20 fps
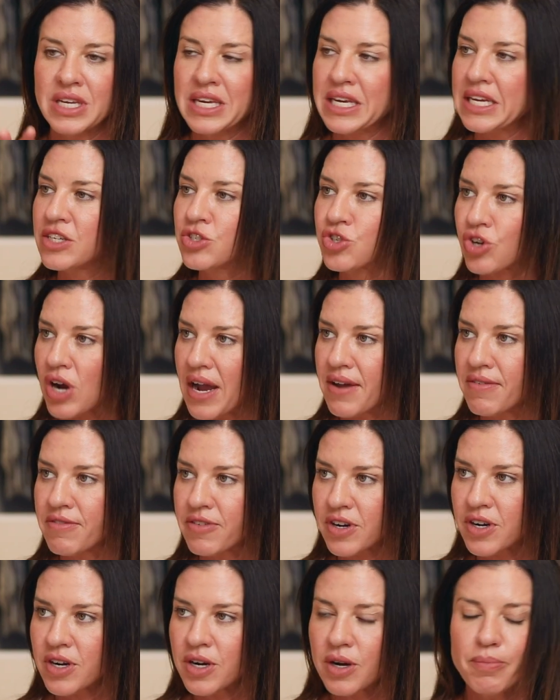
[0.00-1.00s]
key
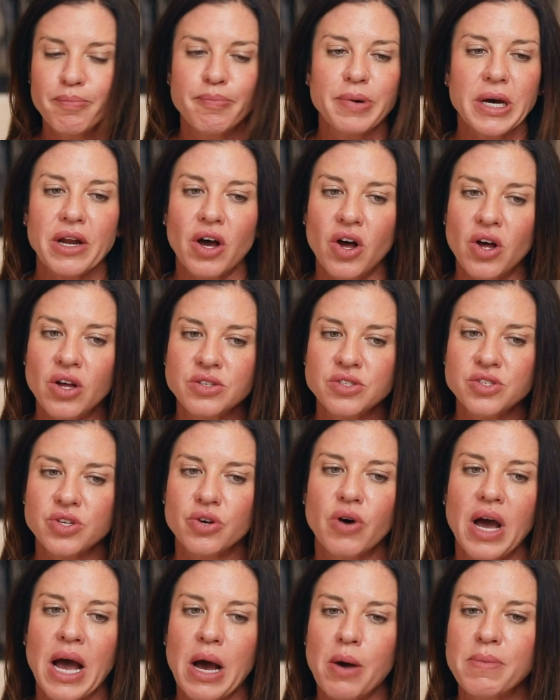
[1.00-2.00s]
driver, but
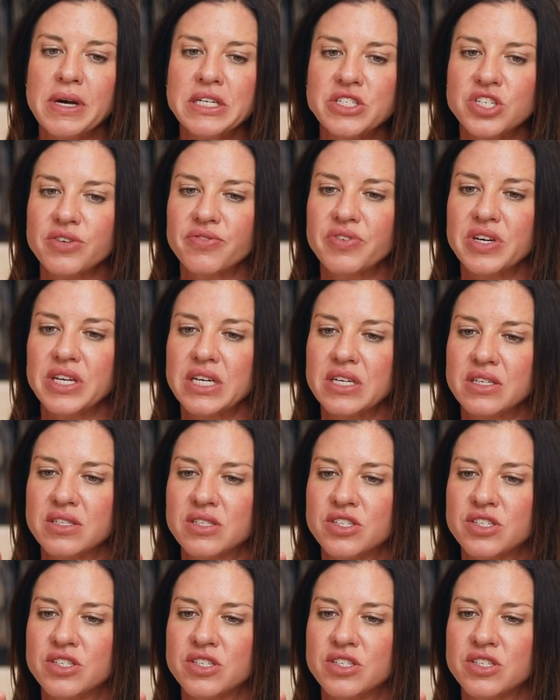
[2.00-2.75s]
also how much of it